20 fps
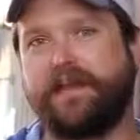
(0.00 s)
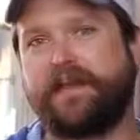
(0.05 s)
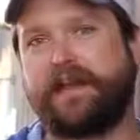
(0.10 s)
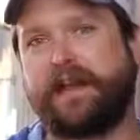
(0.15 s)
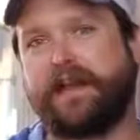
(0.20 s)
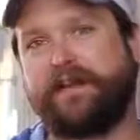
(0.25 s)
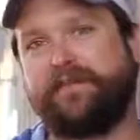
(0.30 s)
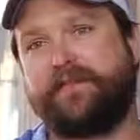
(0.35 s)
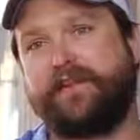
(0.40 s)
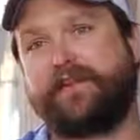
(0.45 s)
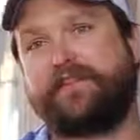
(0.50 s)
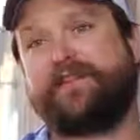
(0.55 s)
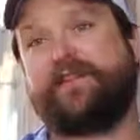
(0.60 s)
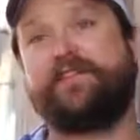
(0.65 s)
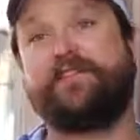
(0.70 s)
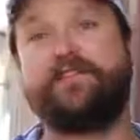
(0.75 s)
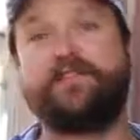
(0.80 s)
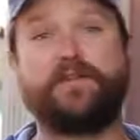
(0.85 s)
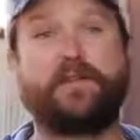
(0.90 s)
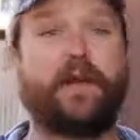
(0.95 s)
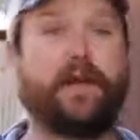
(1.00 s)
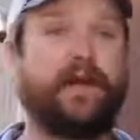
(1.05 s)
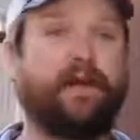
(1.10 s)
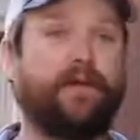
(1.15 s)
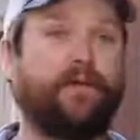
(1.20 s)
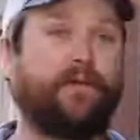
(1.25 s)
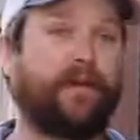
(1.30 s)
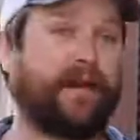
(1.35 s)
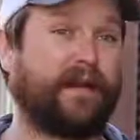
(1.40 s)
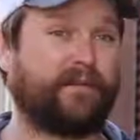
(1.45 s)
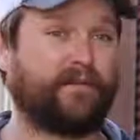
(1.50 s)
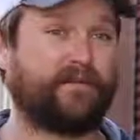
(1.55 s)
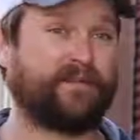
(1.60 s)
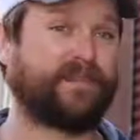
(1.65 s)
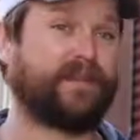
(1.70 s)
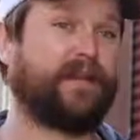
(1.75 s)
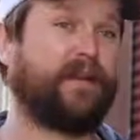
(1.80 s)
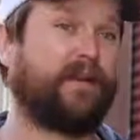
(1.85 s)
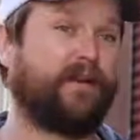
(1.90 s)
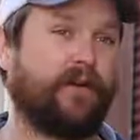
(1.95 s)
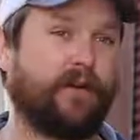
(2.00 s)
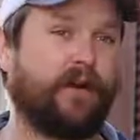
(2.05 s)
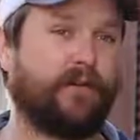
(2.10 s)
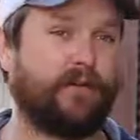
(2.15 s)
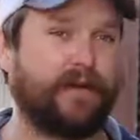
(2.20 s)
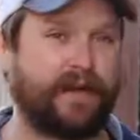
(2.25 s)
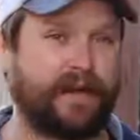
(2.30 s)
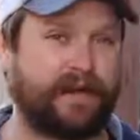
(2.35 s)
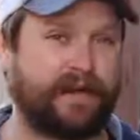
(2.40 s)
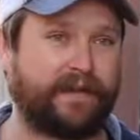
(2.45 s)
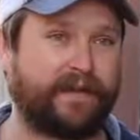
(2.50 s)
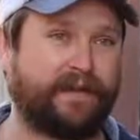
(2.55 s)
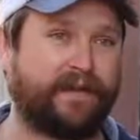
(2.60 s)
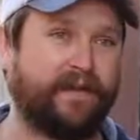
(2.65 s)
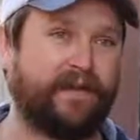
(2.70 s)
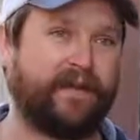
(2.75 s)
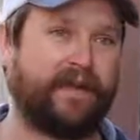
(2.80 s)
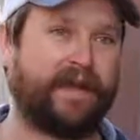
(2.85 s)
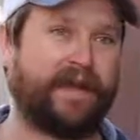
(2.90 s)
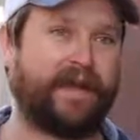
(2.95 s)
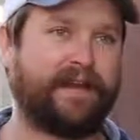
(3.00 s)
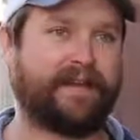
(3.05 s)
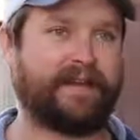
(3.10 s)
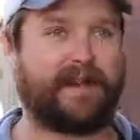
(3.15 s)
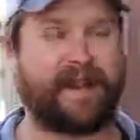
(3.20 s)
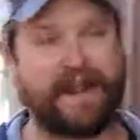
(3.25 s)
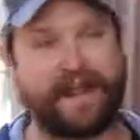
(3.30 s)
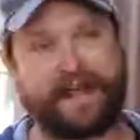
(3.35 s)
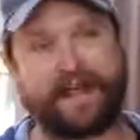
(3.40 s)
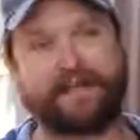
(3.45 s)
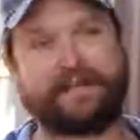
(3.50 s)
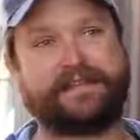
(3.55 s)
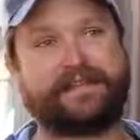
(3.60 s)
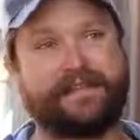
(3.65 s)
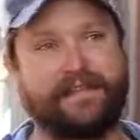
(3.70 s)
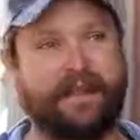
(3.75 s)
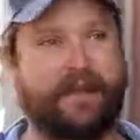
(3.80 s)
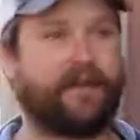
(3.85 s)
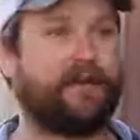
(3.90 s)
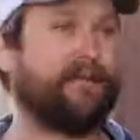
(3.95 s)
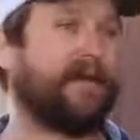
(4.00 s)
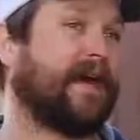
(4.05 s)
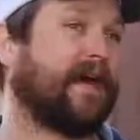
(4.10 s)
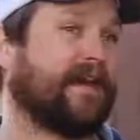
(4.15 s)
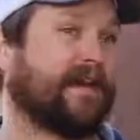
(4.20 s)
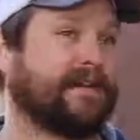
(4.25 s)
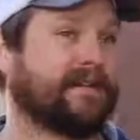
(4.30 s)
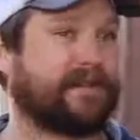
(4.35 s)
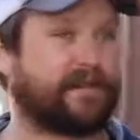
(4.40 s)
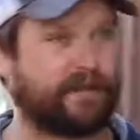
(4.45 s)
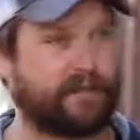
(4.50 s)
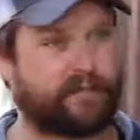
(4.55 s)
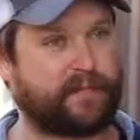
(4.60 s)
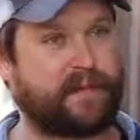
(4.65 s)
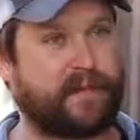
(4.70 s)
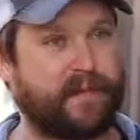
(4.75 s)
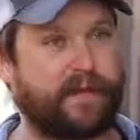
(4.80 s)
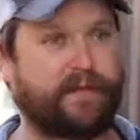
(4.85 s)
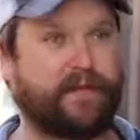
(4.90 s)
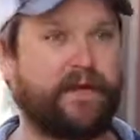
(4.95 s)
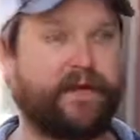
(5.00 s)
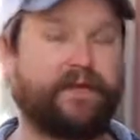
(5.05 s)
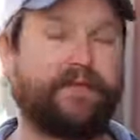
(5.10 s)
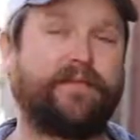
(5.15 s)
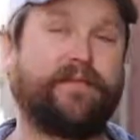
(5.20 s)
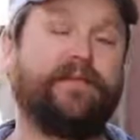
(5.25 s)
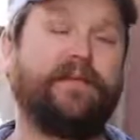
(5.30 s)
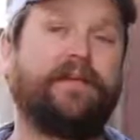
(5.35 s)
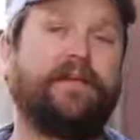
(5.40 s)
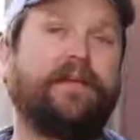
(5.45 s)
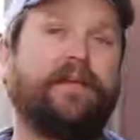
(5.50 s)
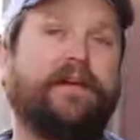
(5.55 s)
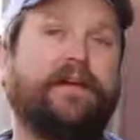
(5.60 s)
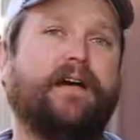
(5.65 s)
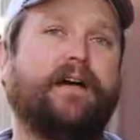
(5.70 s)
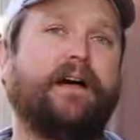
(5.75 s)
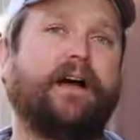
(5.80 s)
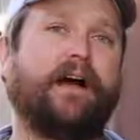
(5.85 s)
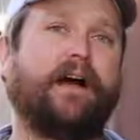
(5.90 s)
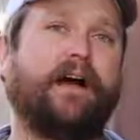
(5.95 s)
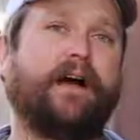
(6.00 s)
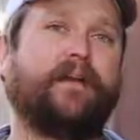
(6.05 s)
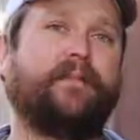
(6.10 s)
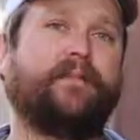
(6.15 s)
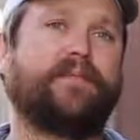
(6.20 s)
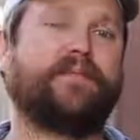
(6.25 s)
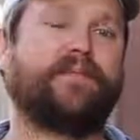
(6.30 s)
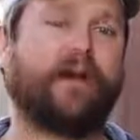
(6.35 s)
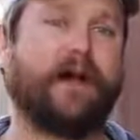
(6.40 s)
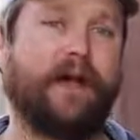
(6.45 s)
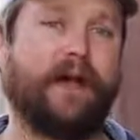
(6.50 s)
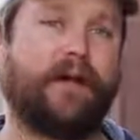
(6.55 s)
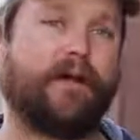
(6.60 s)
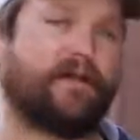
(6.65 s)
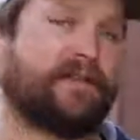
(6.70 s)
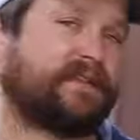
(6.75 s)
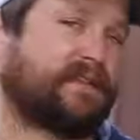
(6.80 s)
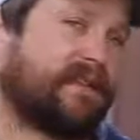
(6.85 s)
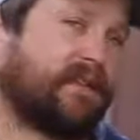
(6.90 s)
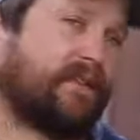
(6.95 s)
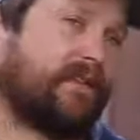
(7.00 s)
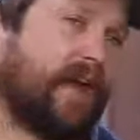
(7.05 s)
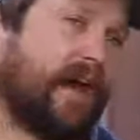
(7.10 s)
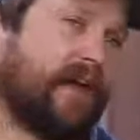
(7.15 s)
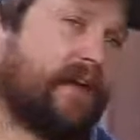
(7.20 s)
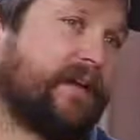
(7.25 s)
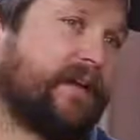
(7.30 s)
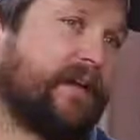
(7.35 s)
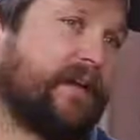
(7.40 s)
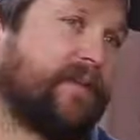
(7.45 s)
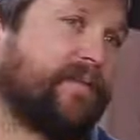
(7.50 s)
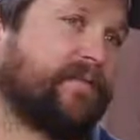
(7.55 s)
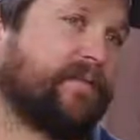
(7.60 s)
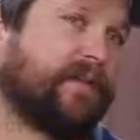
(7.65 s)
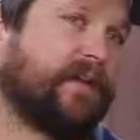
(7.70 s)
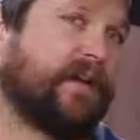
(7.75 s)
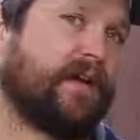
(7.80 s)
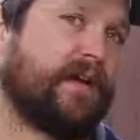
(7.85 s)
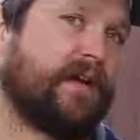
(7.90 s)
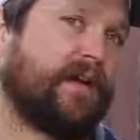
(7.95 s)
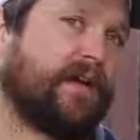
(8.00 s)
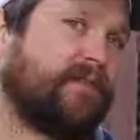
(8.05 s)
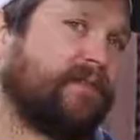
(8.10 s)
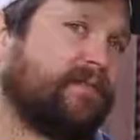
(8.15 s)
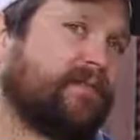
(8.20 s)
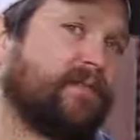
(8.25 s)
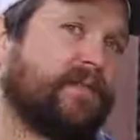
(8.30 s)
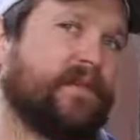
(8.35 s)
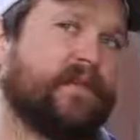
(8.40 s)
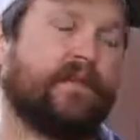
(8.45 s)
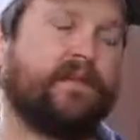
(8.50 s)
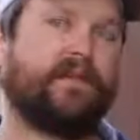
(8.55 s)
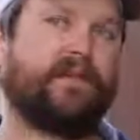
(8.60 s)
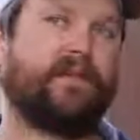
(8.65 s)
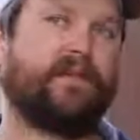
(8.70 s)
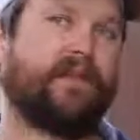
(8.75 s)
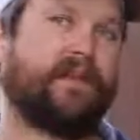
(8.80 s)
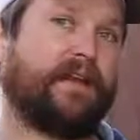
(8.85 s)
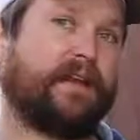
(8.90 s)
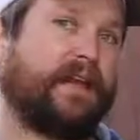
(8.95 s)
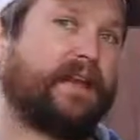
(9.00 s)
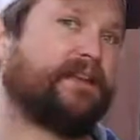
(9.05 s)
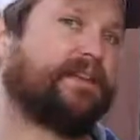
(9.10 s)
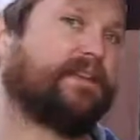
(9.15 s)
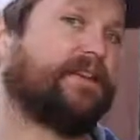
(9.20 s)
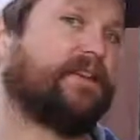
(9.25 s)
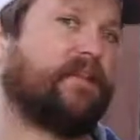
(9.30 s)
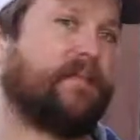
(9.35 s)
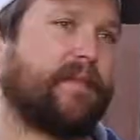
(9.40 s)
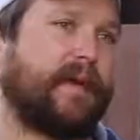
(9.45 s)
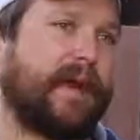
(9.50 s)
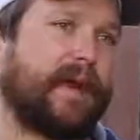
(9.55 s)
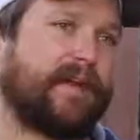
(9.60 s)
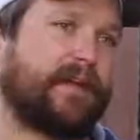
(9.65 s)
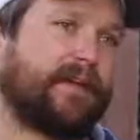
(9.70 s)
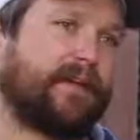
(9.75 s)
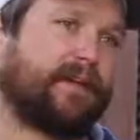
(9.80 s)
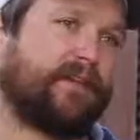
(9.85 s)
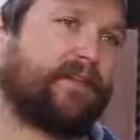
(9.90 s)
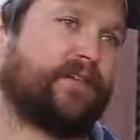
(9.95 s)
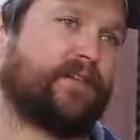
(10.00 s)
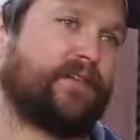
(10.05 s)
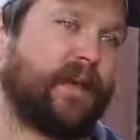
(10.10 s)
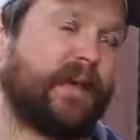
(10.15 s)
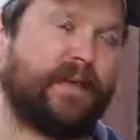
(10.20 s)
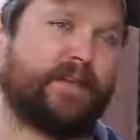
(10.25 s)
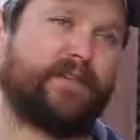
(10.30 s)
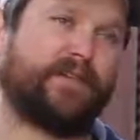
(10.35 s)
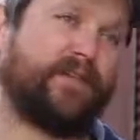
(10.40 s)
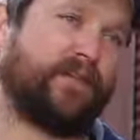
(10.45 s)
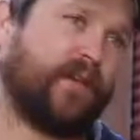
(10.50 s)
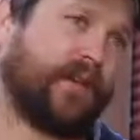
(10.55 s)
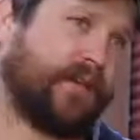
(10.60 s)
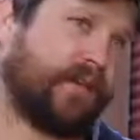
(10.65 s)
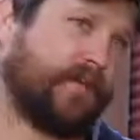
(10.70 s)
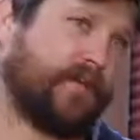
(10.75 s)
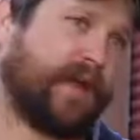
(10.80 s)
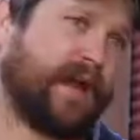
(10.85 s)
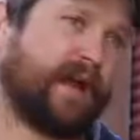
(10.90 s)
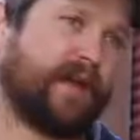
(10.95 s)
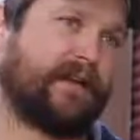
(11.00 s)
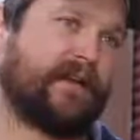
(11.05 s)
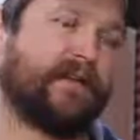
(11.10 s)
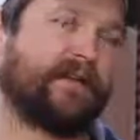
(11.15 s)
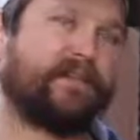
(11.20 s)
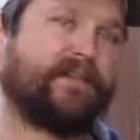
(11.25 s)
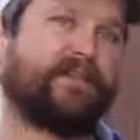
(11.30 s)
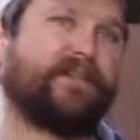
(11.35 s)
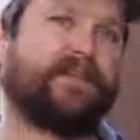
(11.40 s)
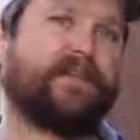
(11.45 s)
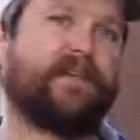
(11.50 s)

kind of accentuate whatever's there already and enhance the aromatics that you begin with. So I always get a lot of enhanced aromatics, spice aromatics,